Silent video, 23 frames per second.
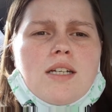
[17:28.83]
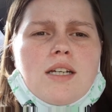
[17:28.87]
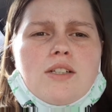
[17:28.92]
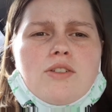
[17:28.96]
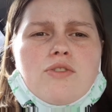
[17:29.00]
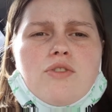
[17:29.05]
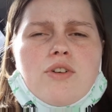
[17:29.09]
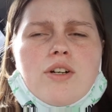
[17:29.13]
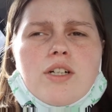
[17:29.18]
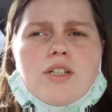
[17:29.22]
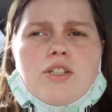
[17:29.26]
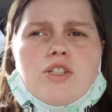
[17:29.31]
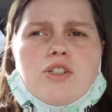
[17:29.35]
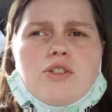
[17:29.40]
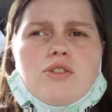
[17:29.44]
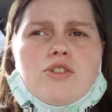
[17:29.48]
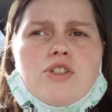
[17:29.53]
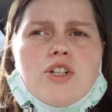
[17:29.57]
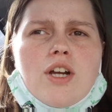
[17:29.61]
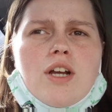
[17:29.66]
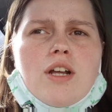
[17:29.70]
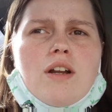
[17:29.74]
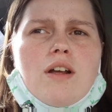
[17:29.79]
he has
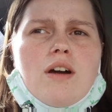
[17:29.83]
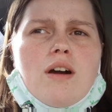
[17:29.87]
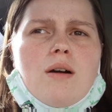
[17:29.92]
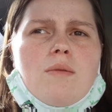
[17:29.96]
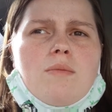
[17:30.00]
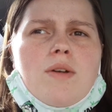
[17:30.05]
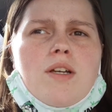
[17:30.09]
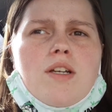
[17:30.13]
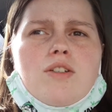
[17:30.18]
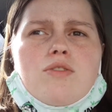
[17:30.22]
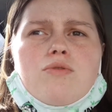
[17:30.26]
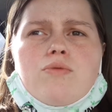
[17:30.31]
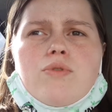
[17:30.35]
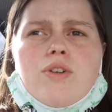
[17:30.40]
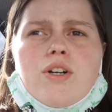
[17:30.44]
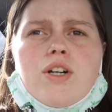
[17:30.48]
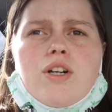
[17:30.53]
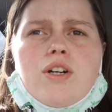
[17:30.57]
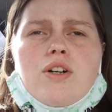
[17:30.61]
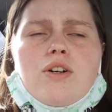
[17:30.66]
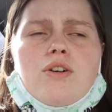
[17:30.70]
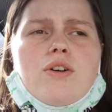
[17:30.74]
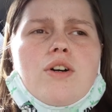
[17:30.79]
grandchildren. He's
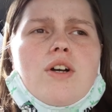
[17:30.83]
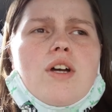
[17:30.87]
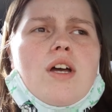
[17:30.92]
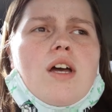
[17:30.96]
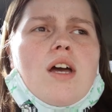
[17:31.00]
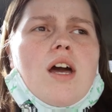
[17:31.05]
real.